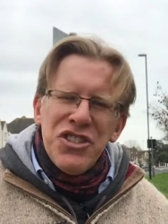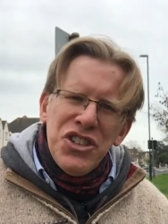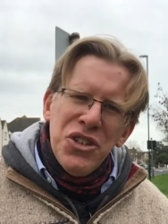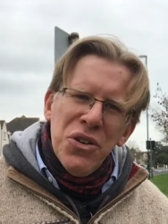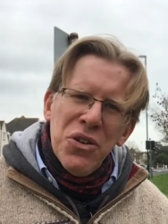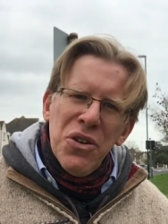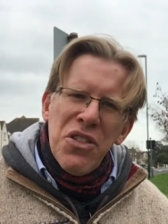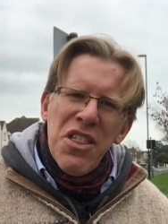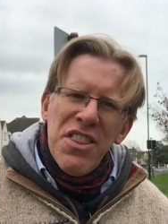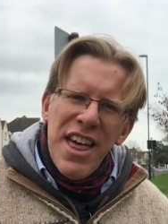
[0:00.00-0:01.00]
sure
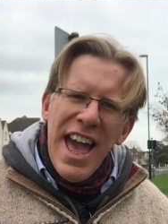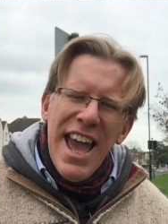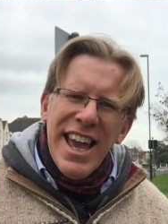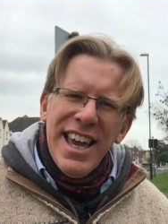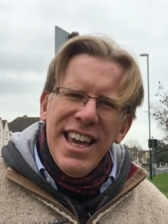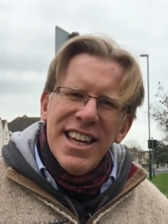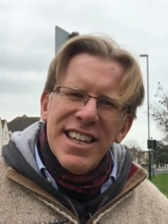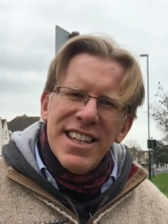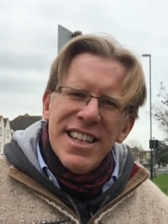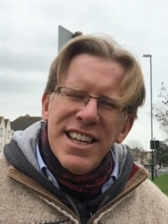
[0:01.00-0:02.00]
that they
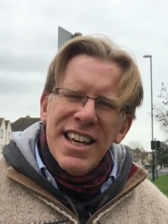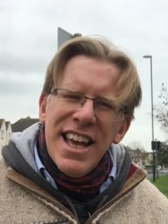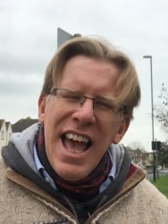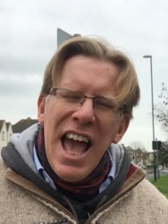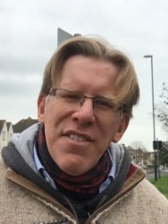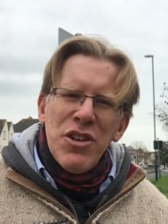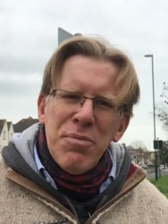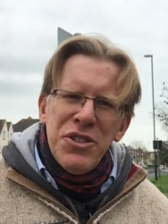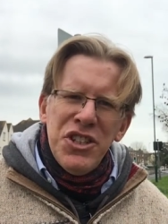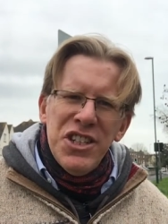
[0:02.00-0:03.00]
have an
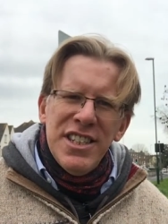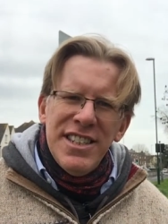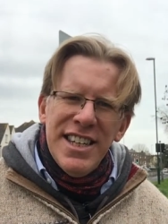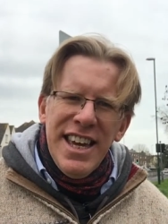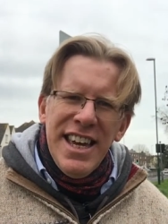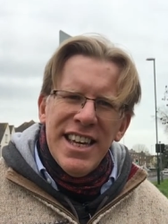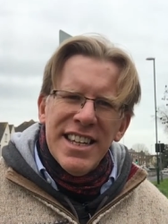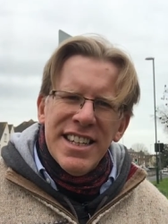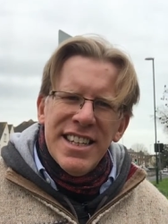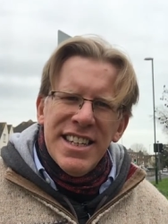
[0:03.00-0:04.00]
opportunity
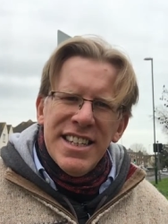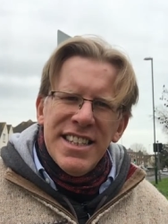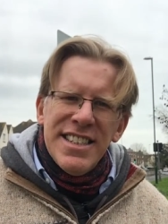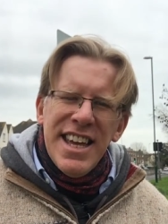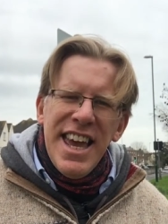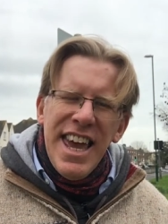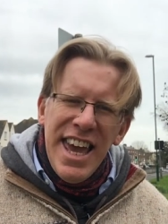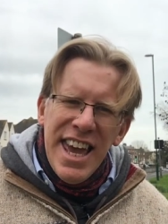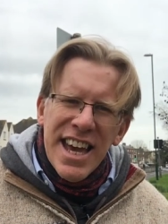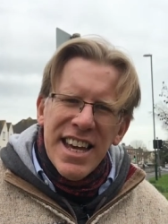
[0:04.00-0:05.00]
to
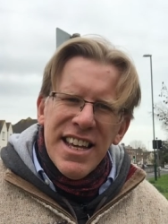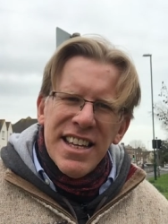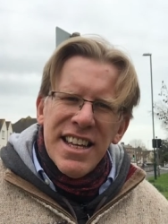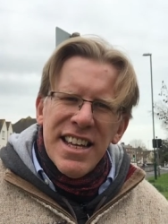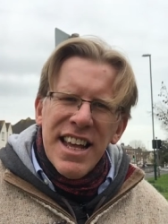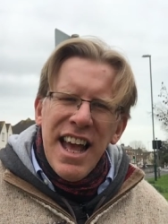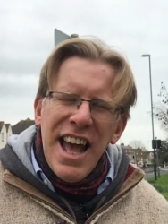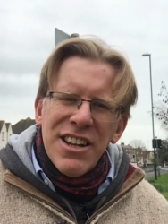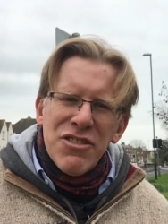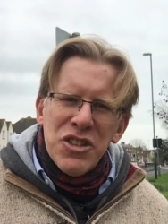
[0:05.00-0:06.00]
hear
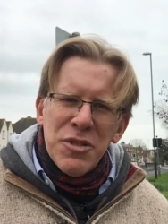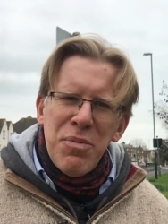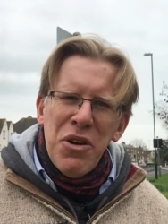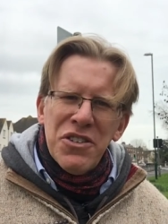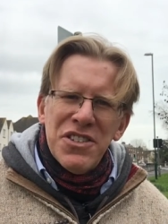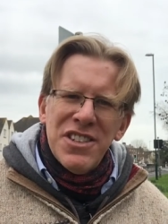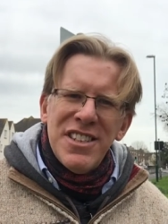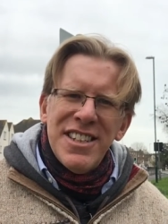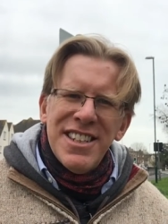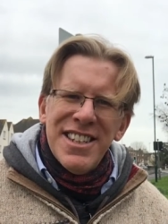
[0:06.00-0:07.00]
and respond
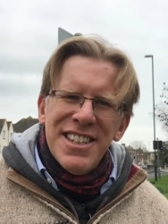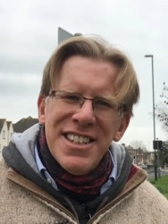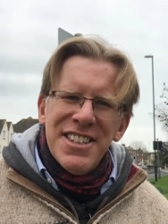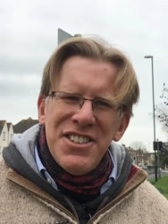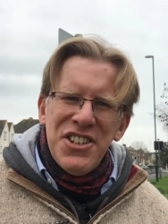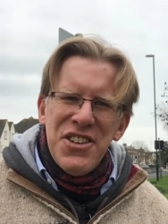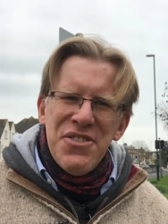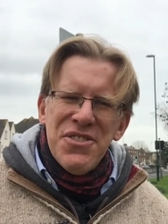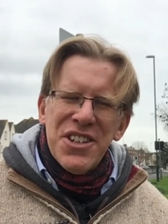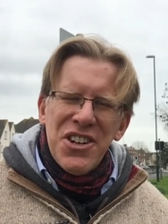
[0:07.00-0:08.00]

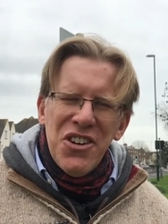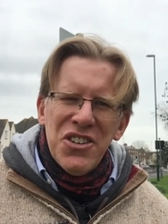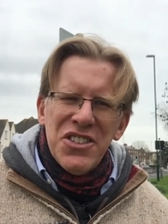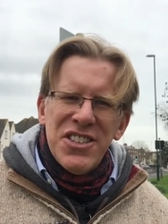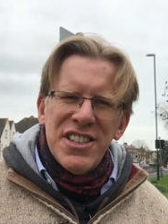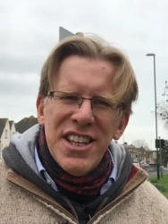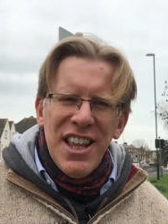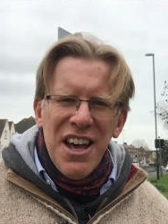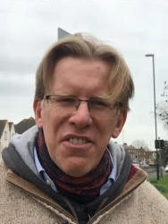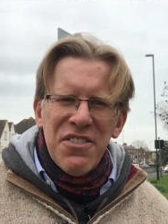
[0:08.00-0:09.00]
to God's
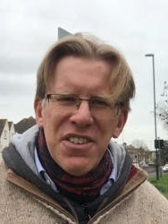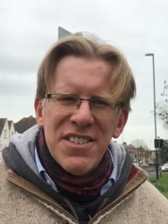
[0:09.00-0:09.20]
love.